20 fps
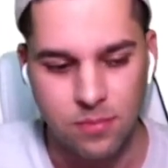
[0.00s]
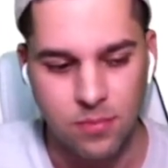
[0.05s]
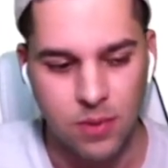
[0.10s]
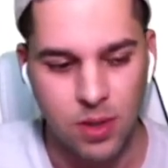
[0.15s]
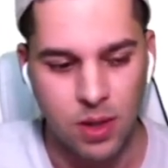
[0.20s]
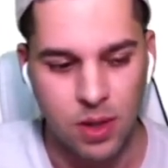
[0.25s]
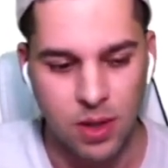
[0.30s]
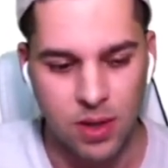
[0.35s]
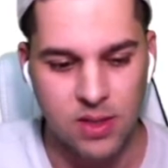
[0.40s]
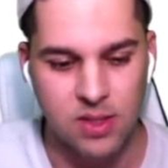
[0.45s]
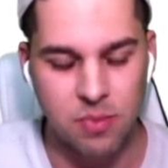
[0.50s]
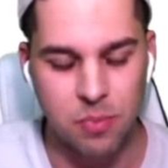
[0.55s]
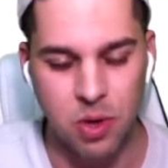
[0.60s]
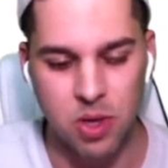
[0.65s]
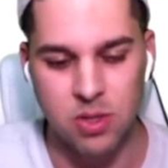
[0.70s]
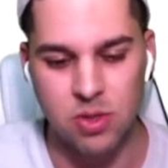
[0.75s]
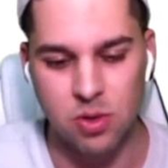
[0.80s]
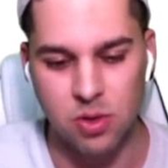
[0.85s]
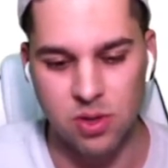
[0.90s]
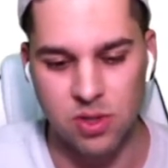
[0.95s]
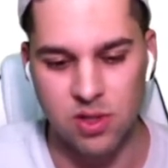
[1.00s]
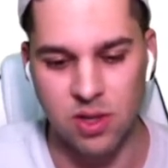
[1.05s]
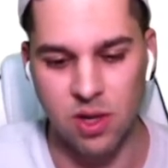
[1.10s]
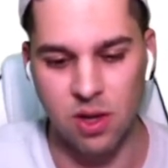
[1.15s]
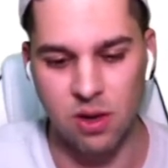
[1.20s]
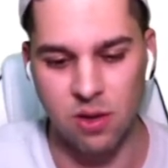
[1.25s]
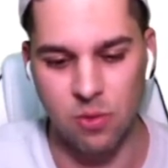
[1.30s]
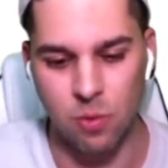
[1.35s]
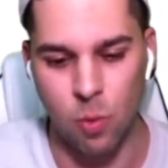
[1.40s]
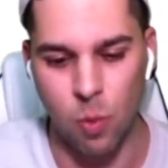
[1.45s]
express
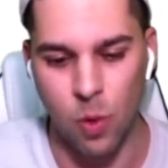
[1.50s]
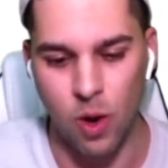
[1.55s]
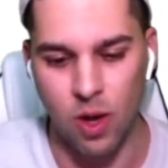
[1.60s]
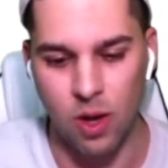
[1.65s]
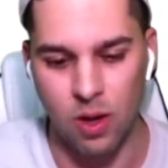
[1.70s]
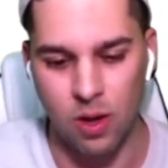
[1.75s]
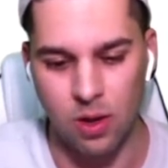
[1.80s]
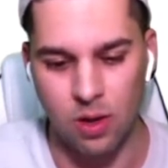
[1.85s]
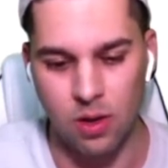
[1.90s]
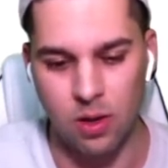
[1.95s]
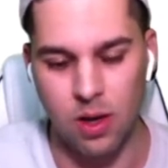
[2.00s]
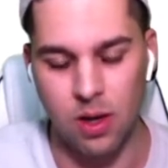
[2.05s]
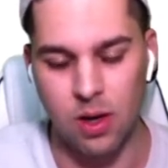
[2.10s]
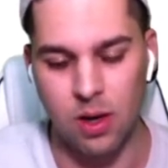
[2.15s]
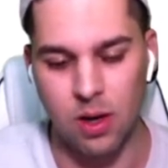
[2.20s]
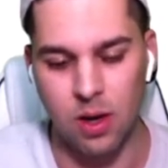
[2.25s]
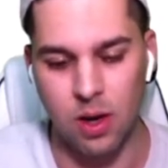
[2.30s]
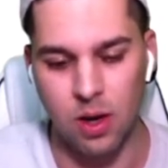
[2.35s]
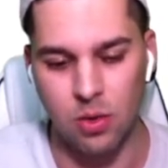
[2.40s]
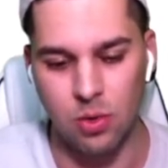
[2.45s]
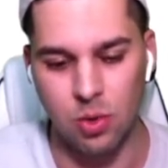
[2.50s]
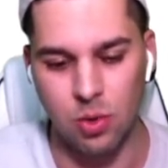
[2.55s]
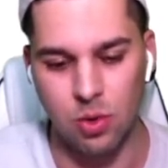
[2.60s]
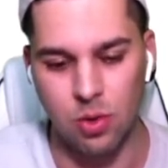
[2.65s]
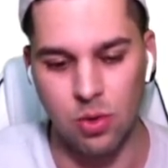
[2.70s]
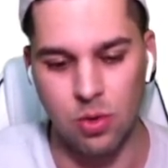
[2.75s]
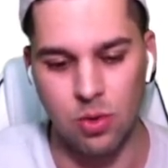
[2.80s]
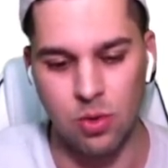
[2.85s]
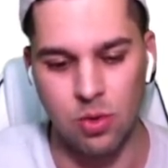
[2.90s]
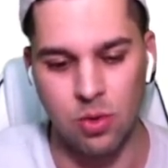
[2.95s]
yourself well, and how do
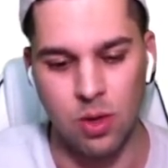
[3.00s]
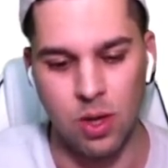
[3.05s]
you